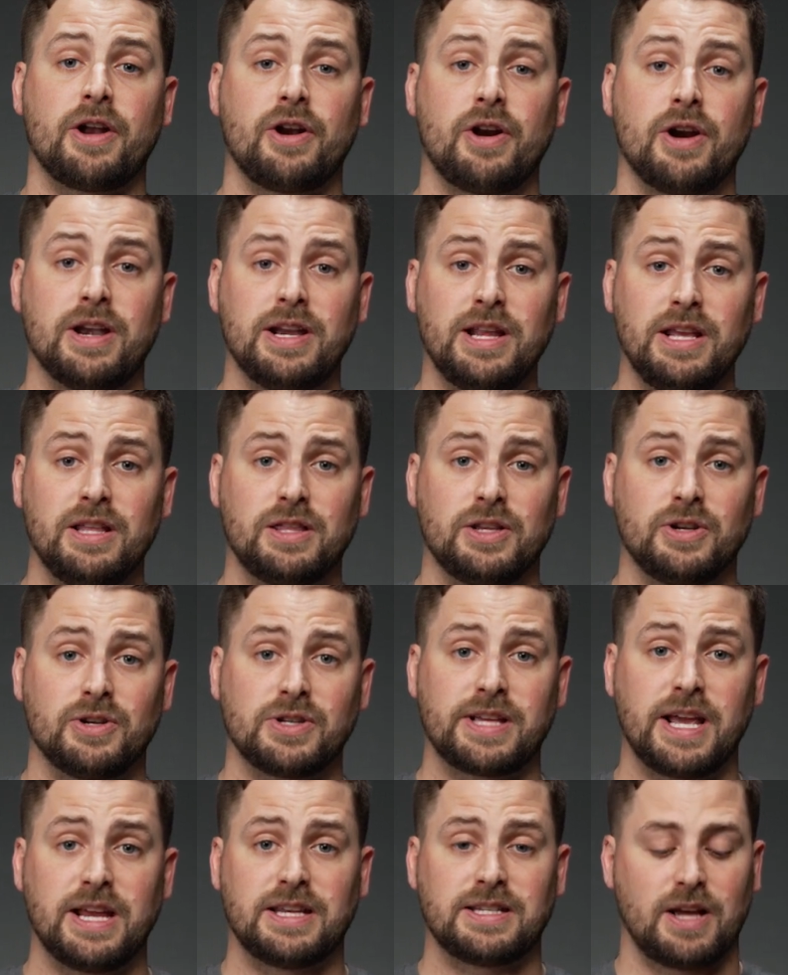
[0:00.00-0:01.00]
underneath your
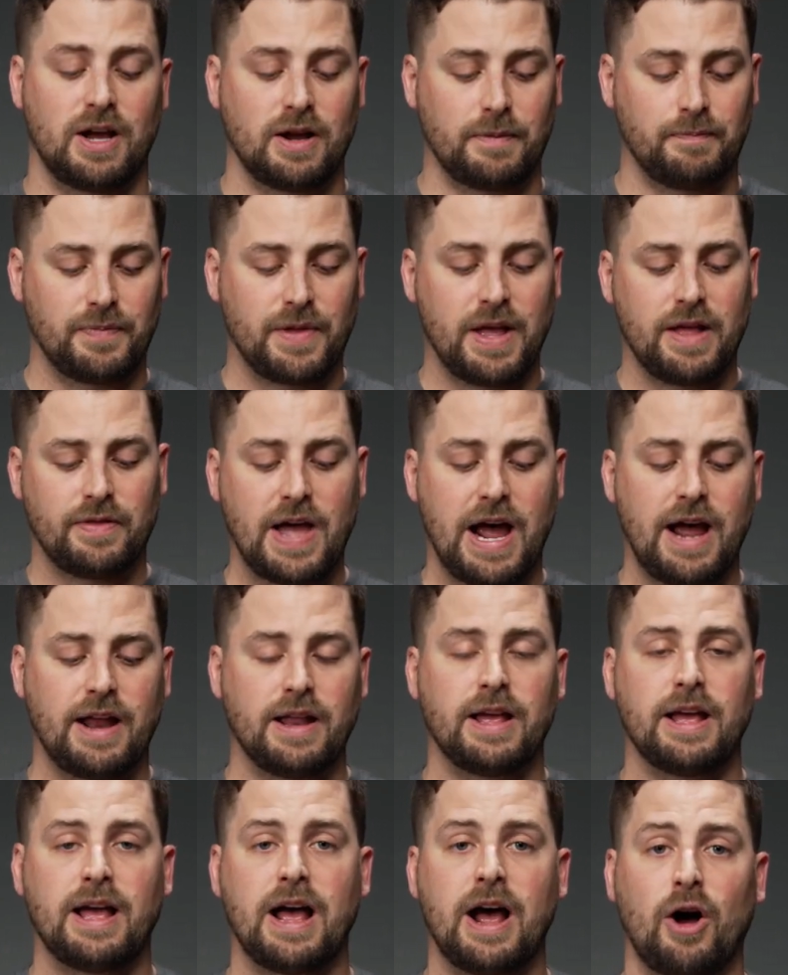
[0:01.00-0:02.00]
skate tongue, that
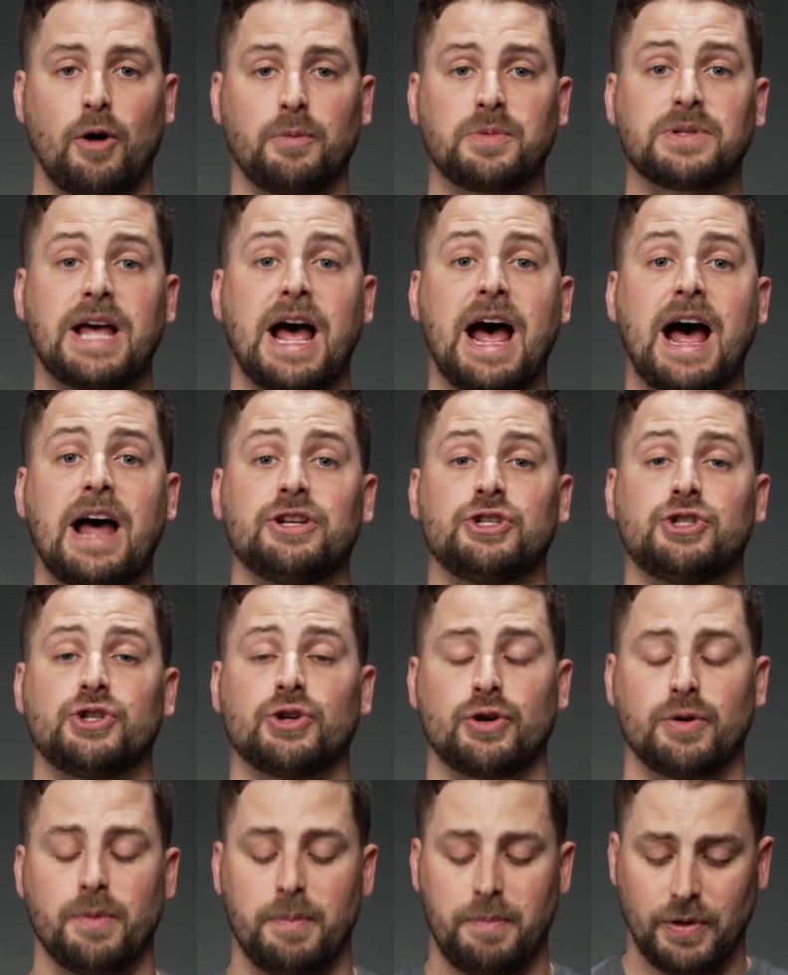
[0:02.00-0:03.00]
helps add
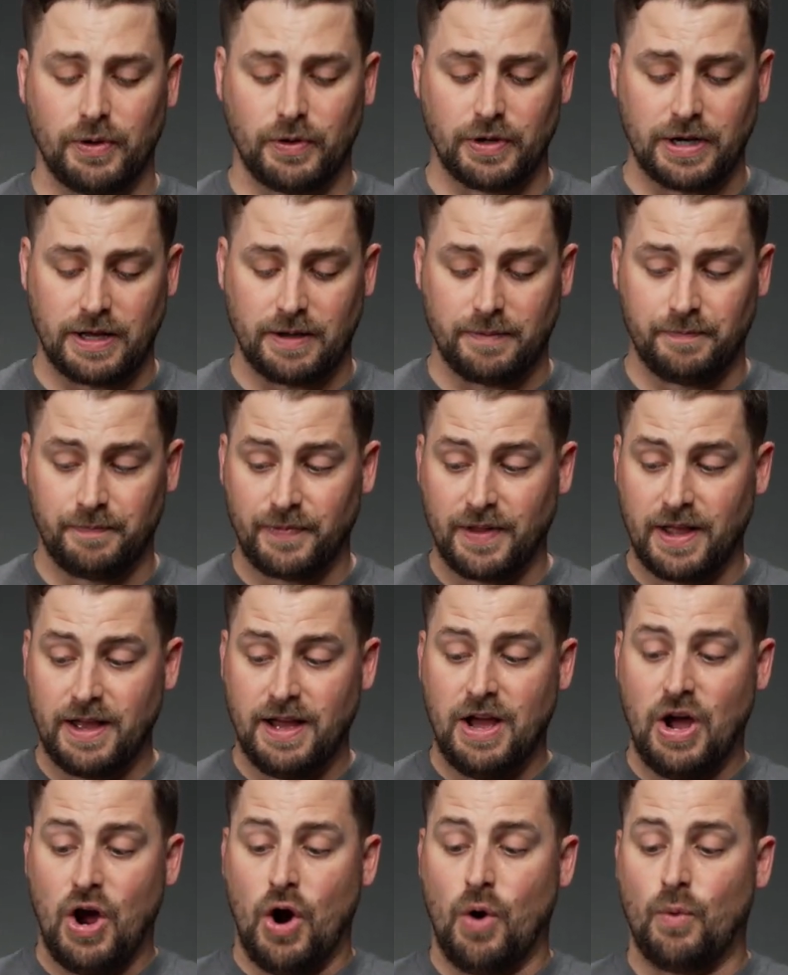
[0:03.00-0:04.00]
durability.
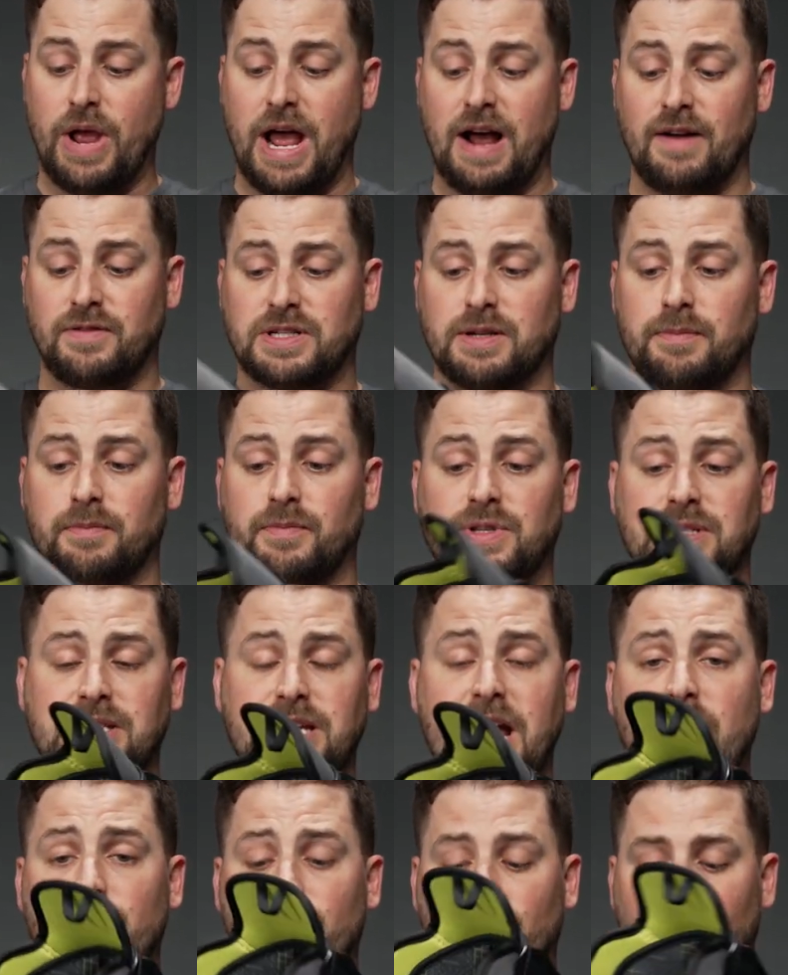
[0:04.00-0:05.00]
We have some
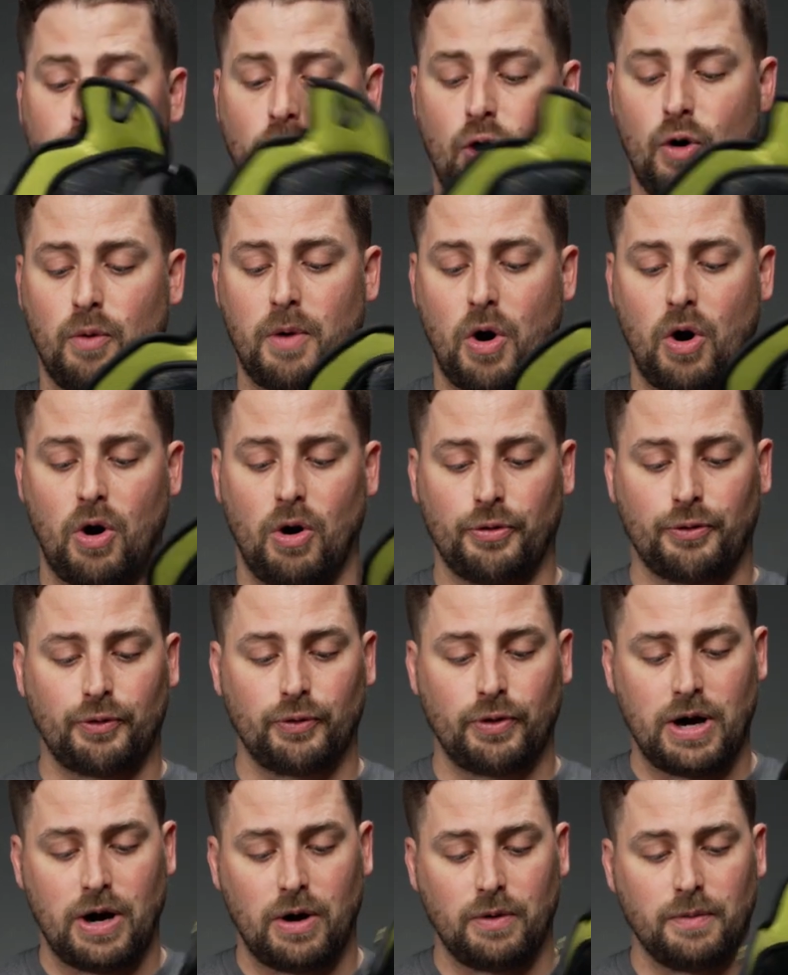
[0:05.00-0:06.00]
standard foam all
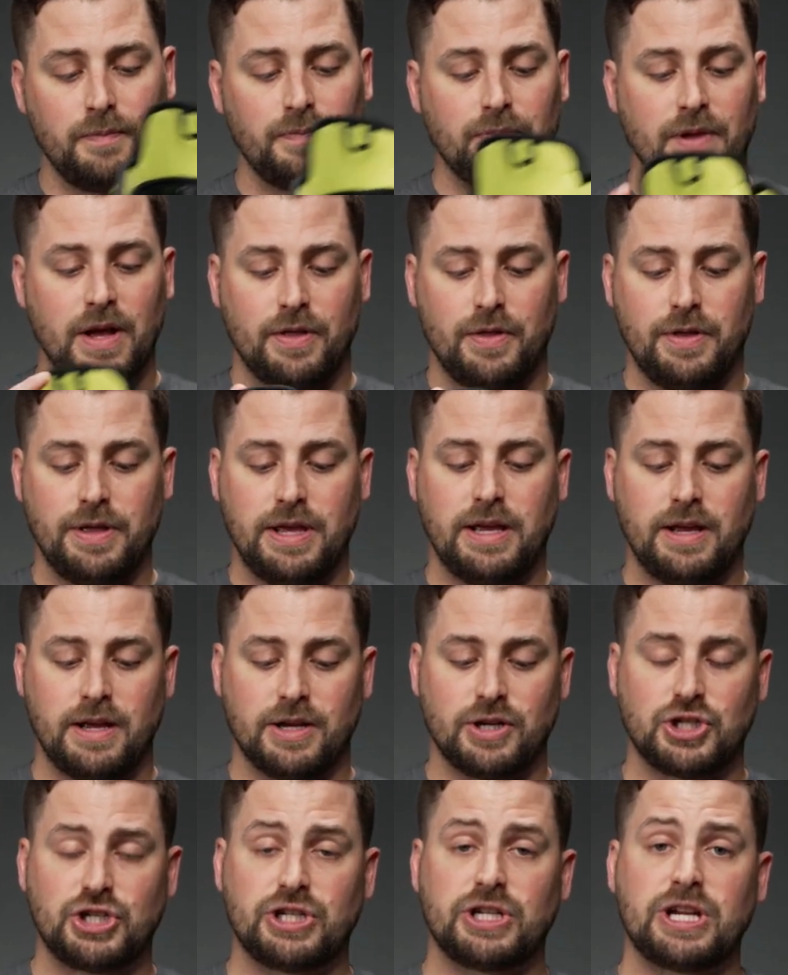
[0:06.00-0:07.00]
throughout the
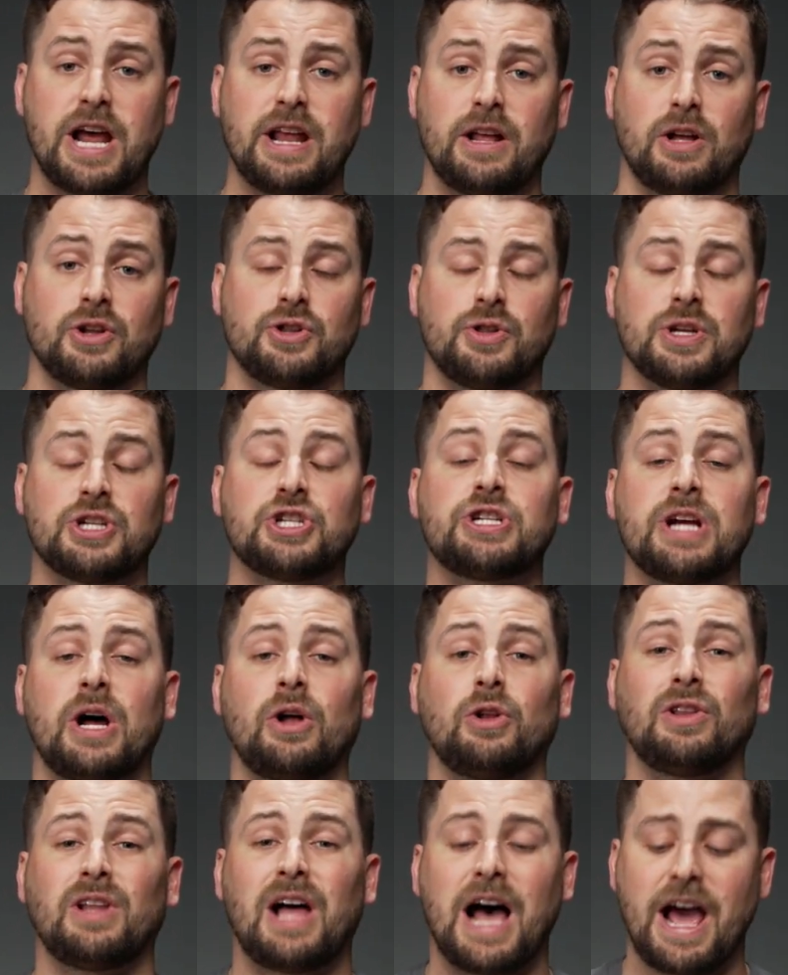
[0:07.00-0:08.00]

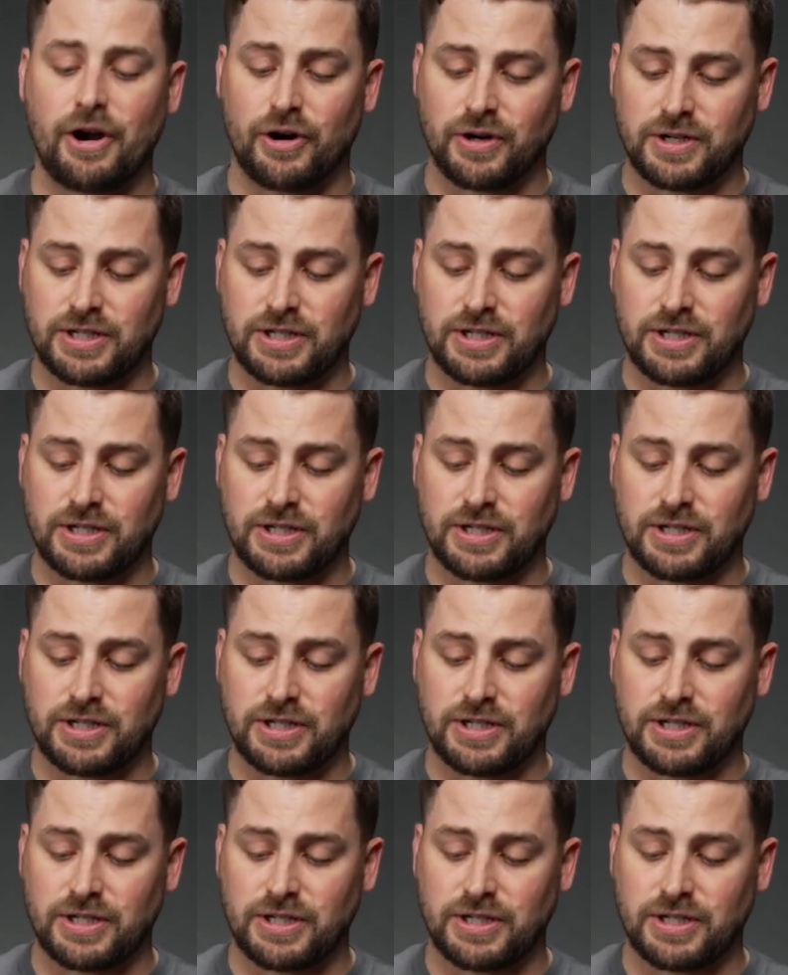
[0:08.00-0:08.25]
shell liner